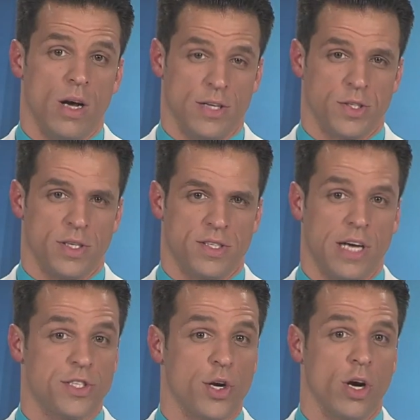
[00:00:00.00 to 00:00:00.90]
Also
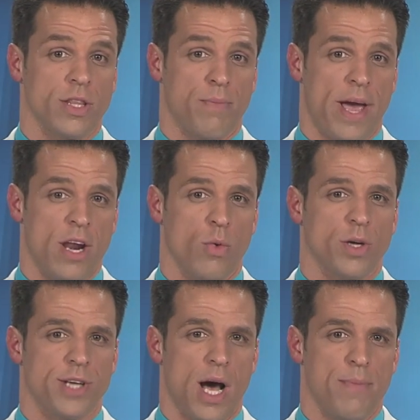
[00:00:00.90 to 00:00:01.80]
discussed during the panel were
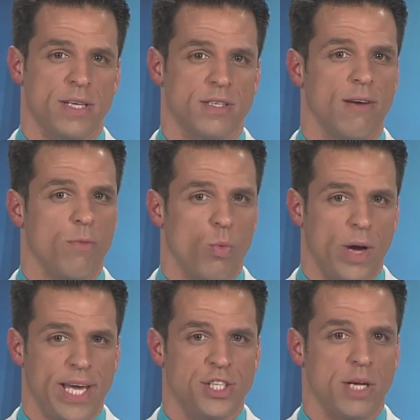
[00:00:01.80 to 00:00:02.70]
topics of
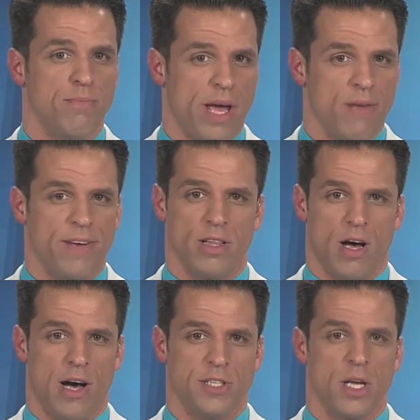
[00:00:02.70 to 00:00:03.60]
wage and benefit
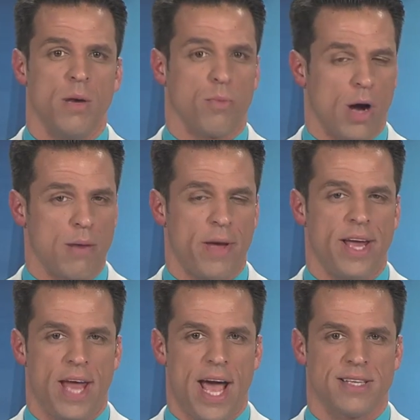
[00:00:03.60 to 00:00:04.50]
laws, broadband
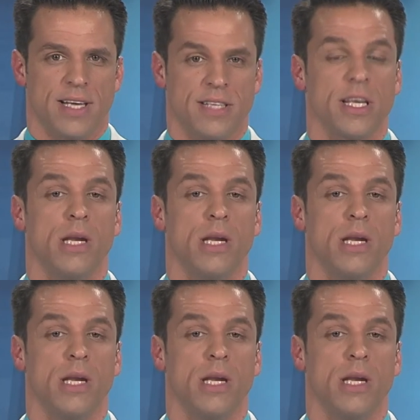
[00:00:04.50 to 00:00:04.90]
access,